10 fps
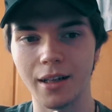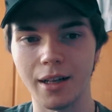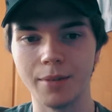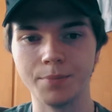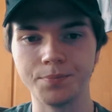
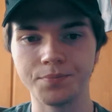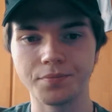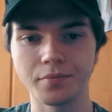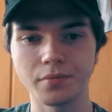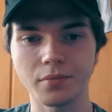Um,
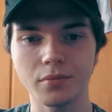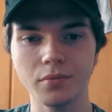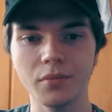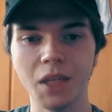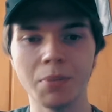
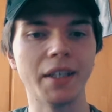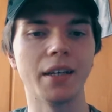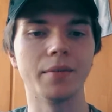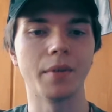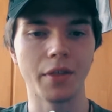but
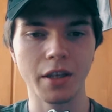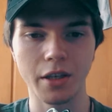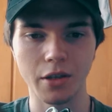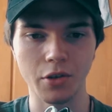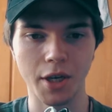yeah, I
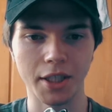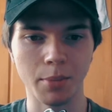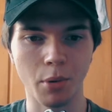think you get the